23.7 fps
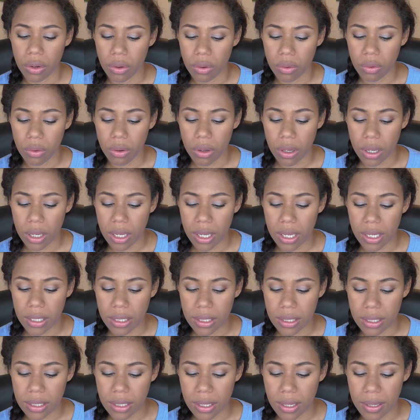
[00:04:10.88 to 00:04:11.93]
know.
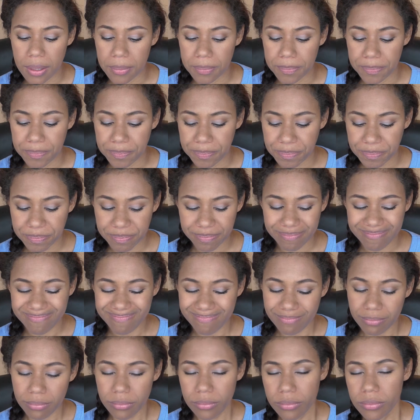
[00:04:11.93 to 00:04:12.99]
And
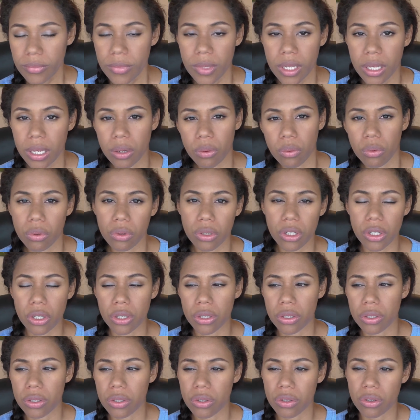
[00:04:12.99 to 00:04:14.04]

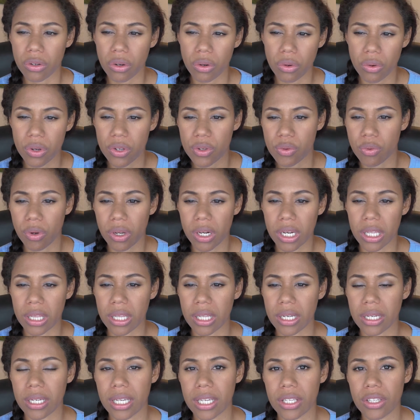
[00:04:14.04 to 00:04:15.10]
you're always running
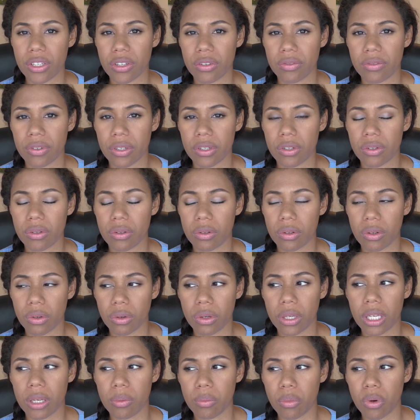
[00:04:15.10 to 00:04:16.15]
the danger of it
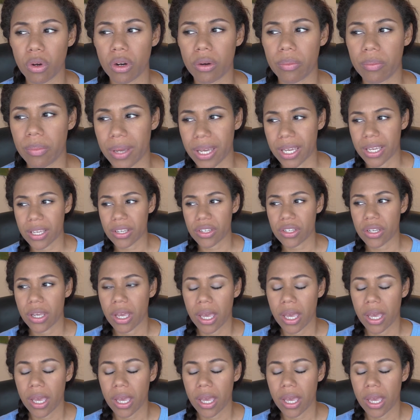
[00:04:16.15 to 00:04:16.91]
looking more beige.